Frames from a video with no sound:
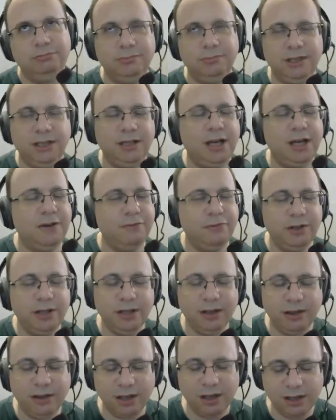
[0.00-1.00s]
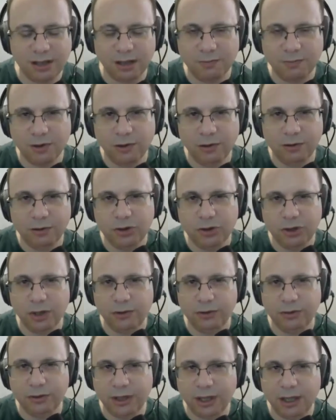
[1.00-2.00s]
in everything that I'm going to show
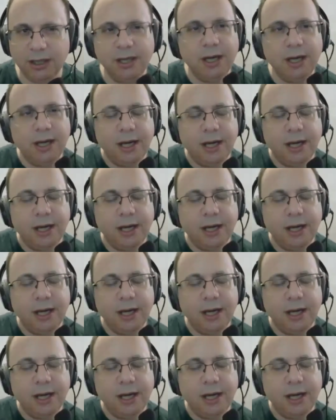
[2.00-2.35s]
you today.